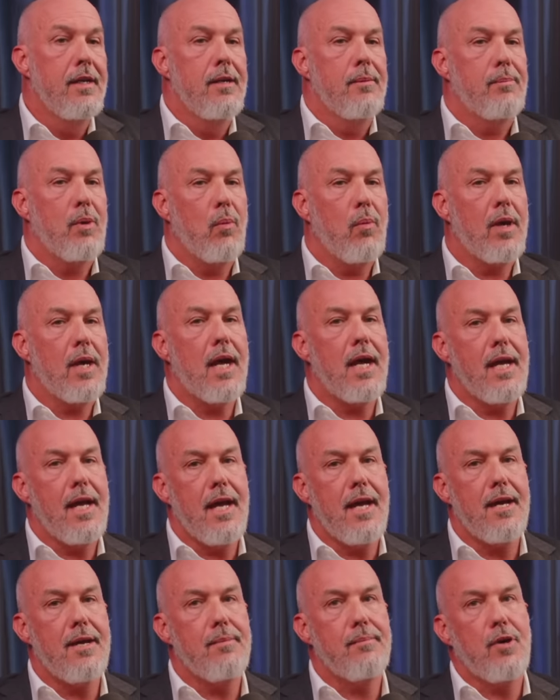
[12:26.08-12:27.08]
But what I
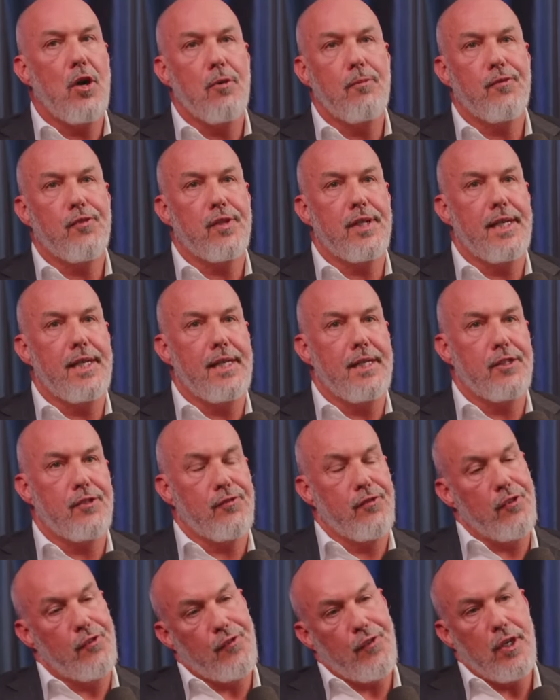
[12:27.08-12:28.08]
am, hopefully, is
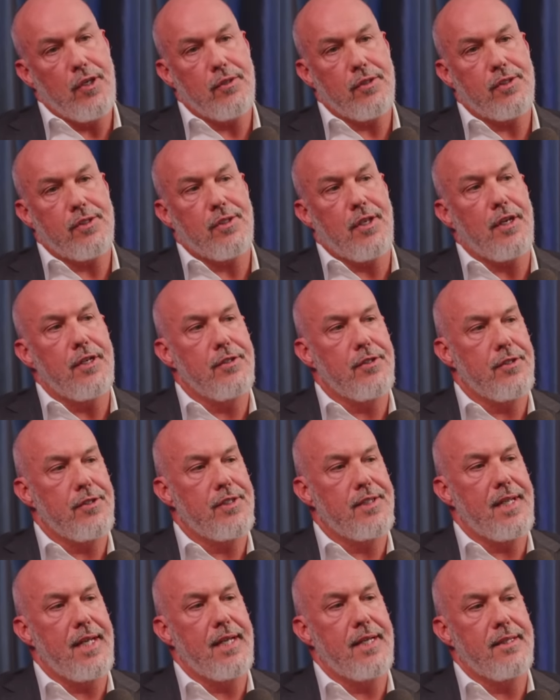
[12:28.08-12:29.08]
for folks to
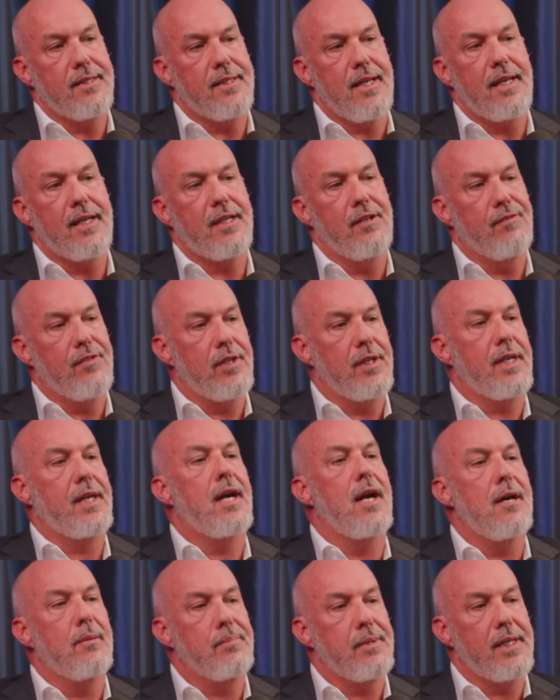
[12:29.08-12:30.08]
understand taking very
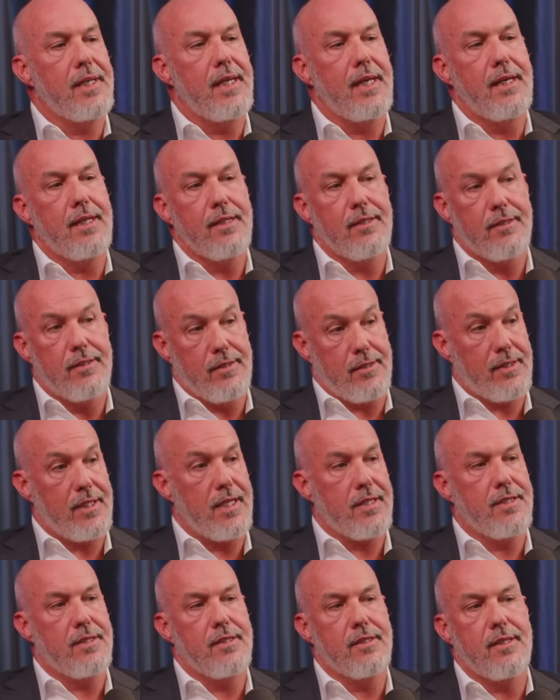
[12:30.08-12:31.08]
complicated
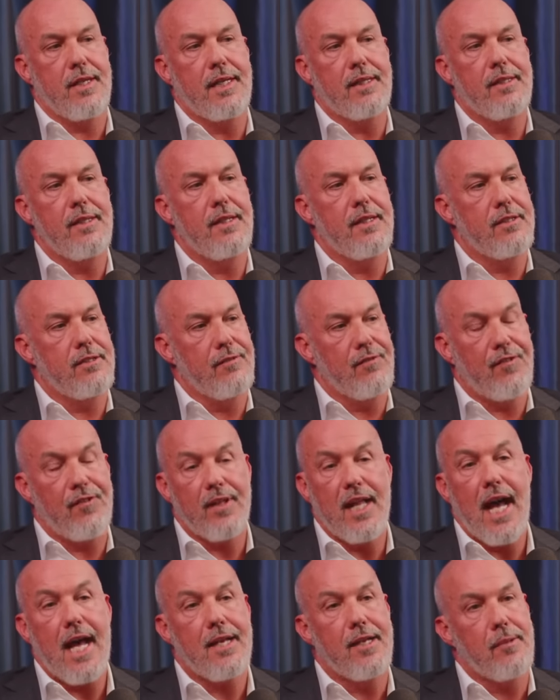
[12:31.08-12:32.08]
discussions like these and
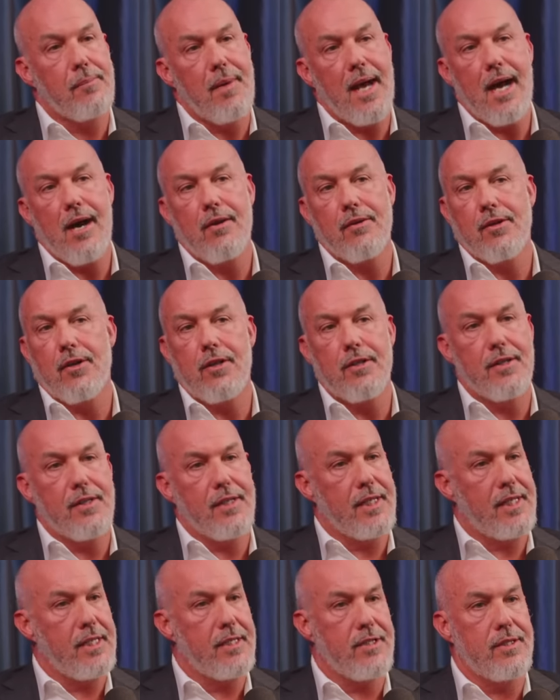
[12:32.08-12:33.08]
flatten them out onto the
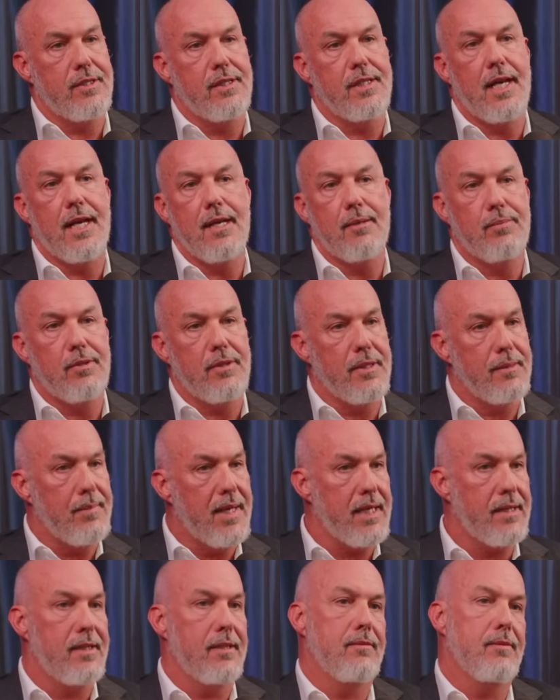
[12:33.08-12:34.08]
kitchen table and
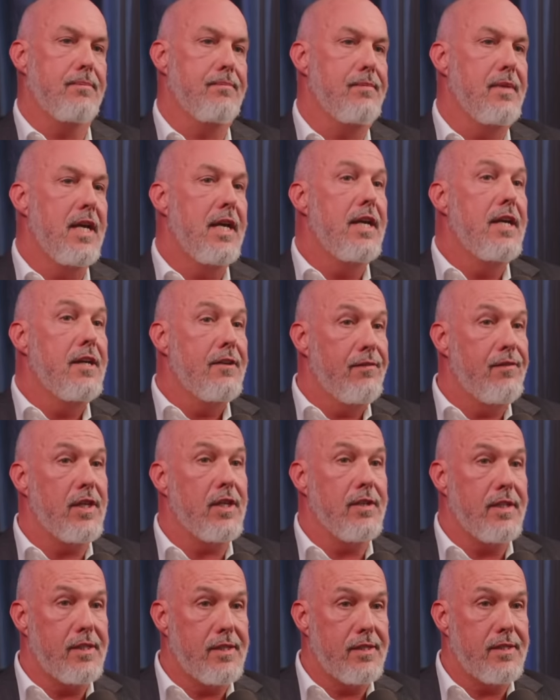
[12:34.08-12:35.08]
making them
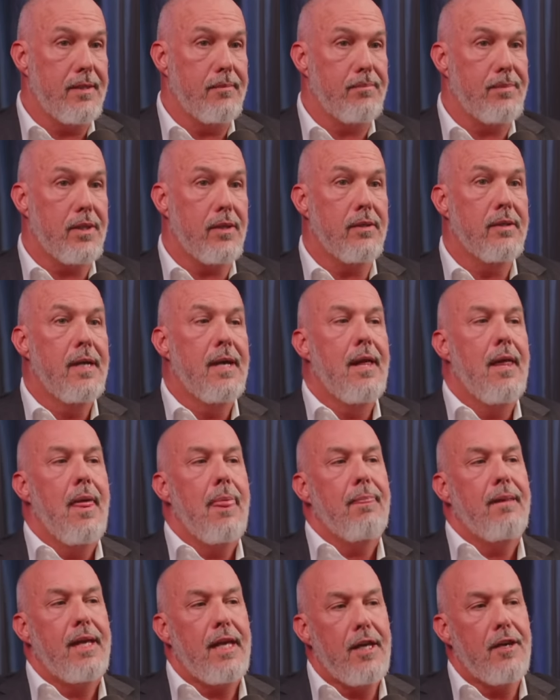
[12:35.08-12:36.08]
very simple.
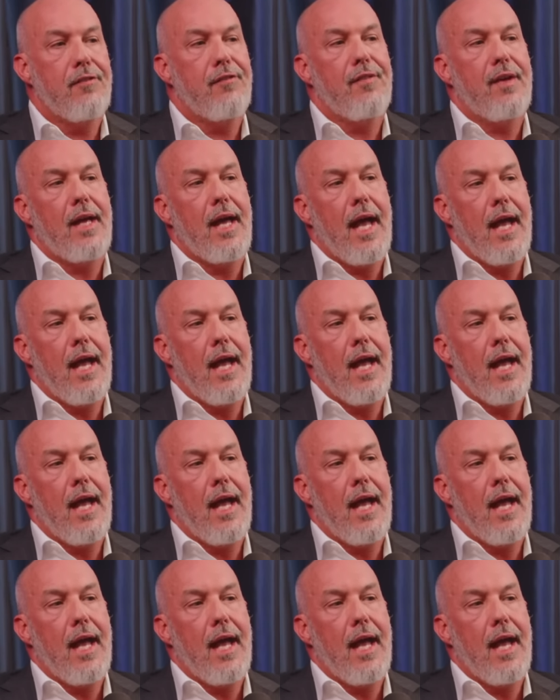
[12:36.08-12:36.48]
If